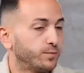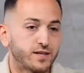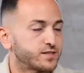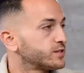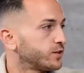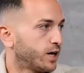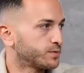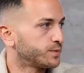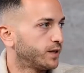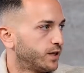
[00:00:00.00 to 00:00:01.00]
My sister
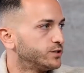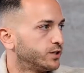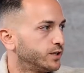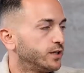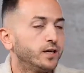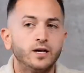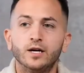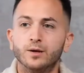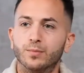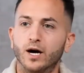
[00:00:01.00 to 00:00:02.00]
helps me on that journey.
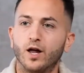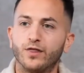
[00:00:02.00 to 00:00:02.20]
But a